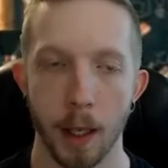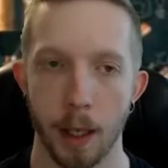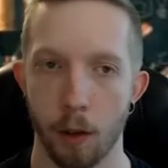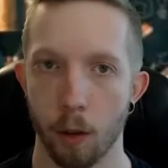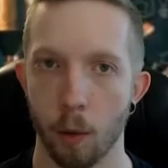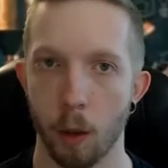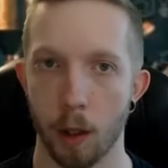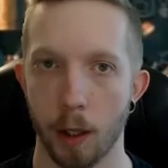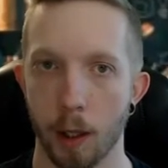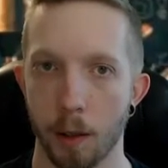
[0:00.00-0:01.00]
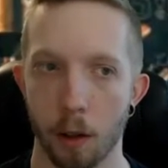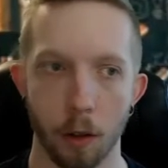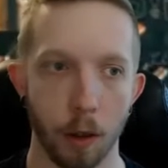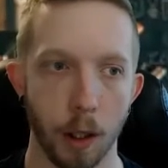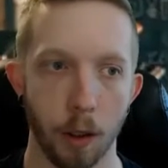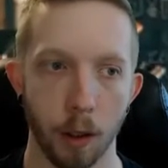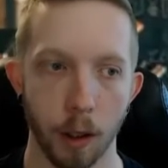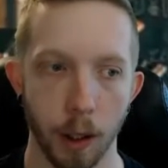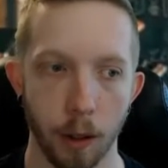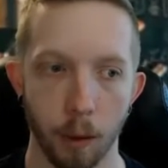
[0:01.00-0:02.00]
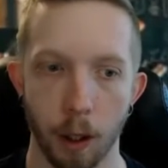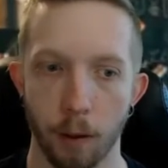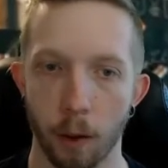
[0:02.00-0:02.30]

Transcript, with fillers: as you're walking down the street or you're getting ready for the